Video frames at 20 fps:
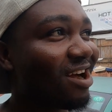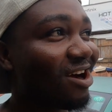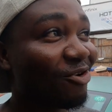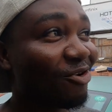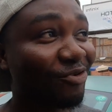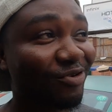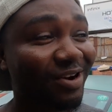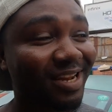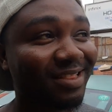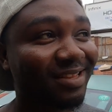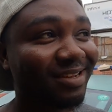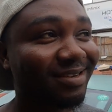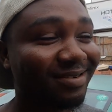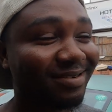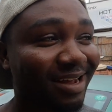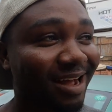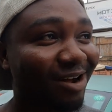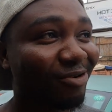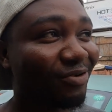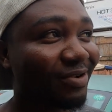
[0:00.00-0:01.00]
I'll rate
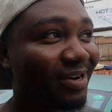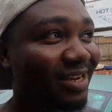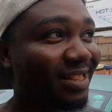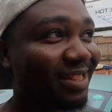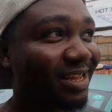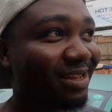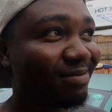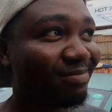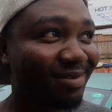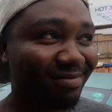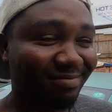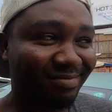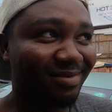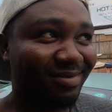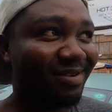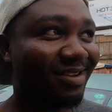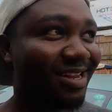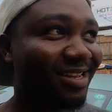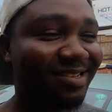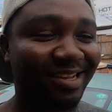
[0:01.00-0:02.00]
them
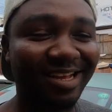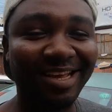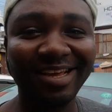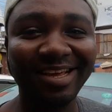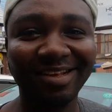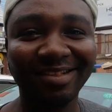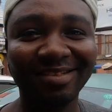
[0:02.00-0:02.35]
let's say 8.